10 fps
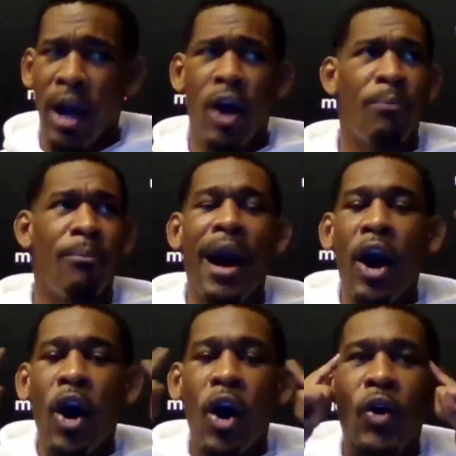My
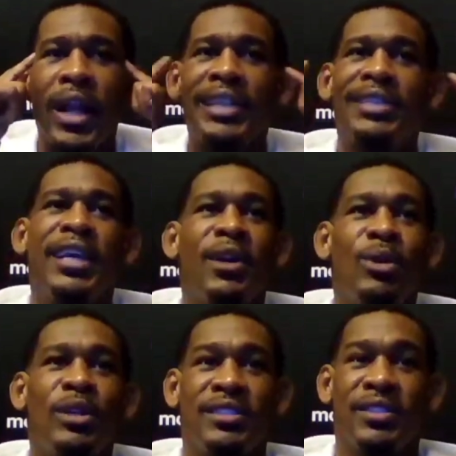my whole idea
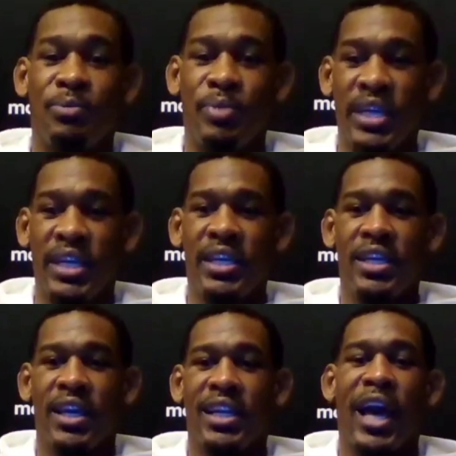was to
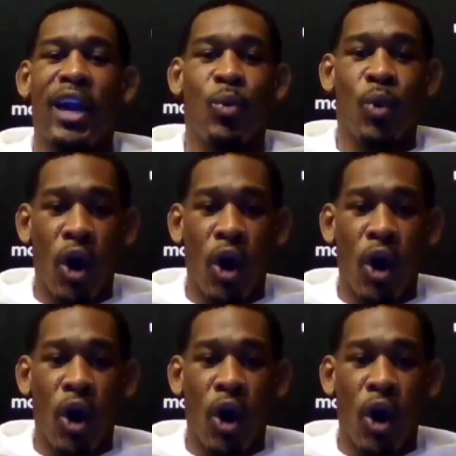be like